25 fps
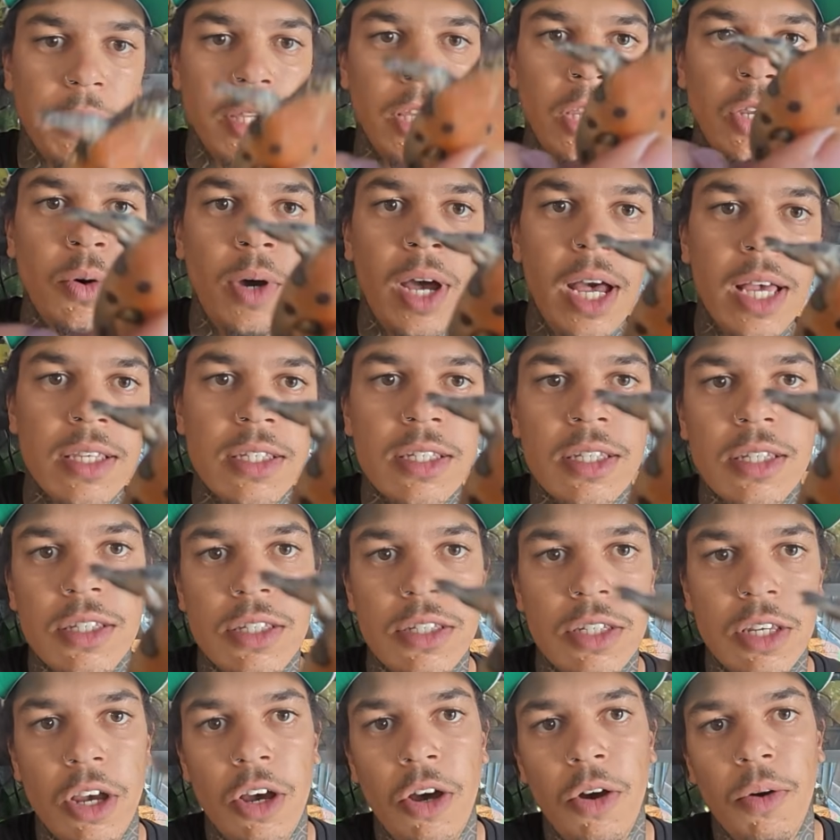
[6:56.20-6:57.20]
US.
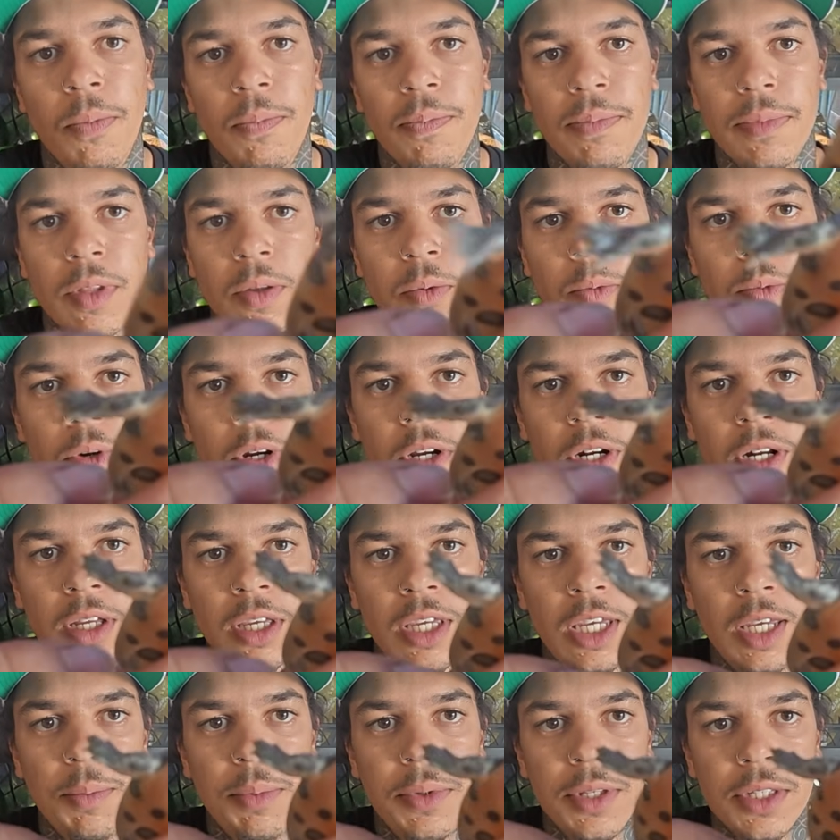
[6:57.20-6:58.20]
So we're going to
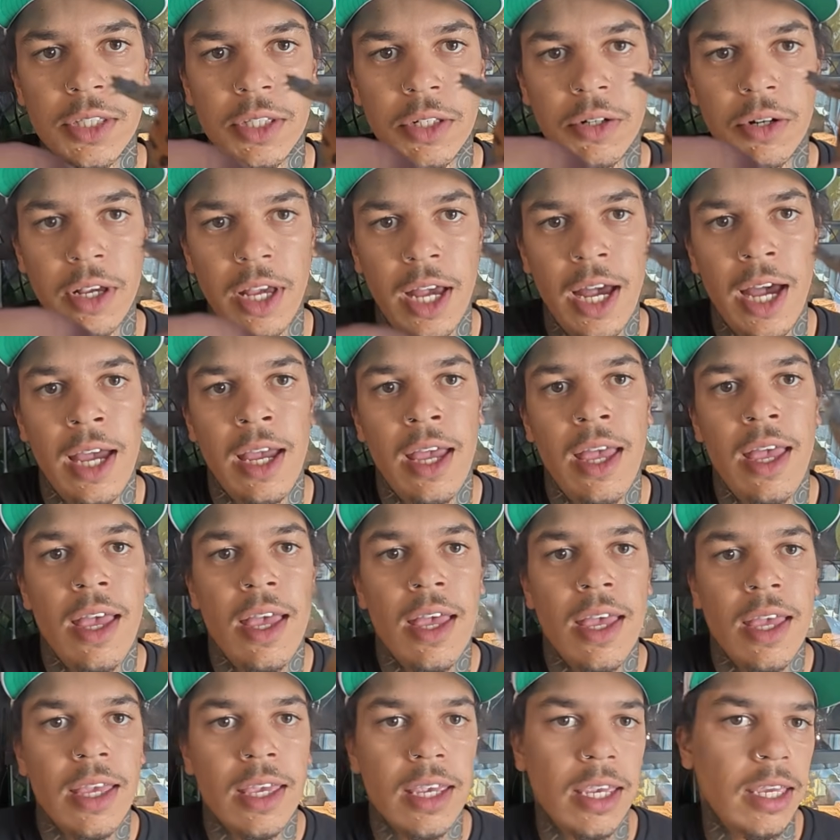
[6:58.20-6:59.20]
keep this little guy
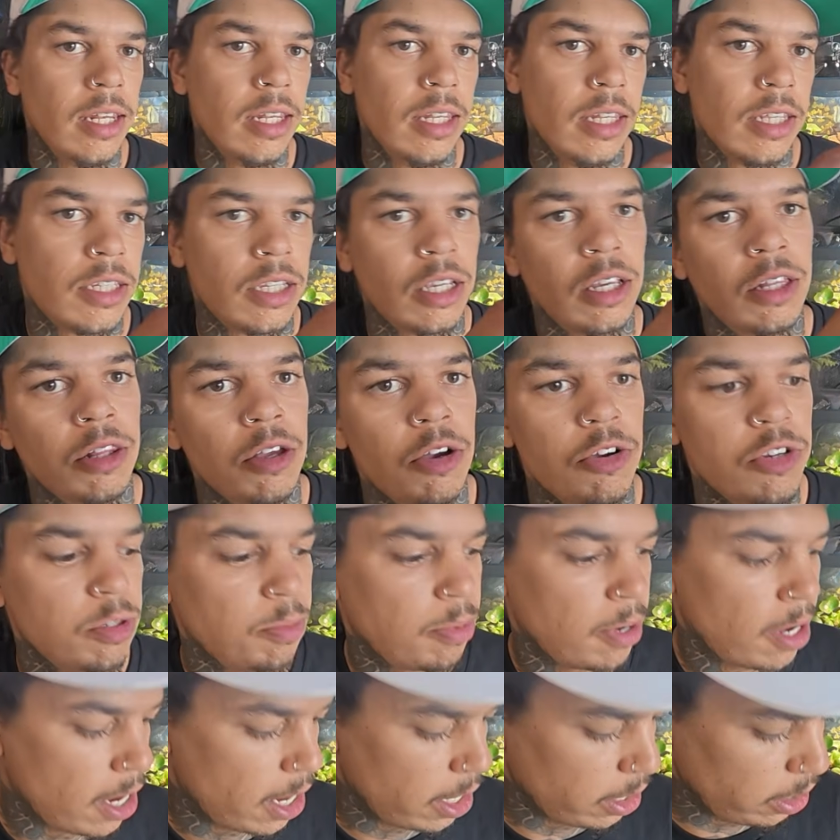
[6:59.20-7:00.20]
in this enclosure
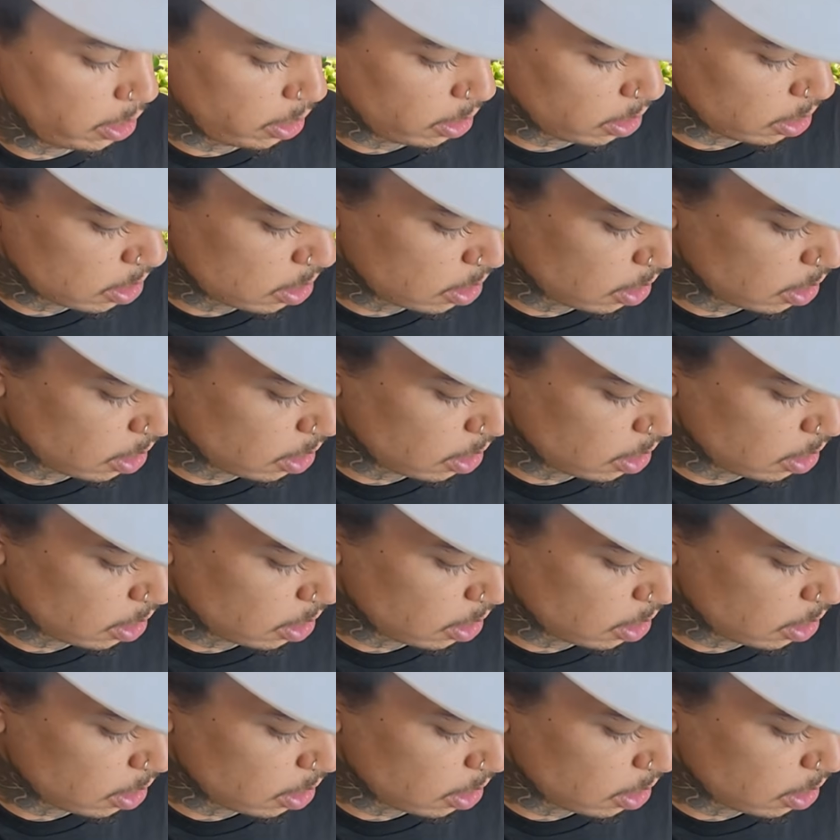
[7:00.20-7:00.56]
behind us.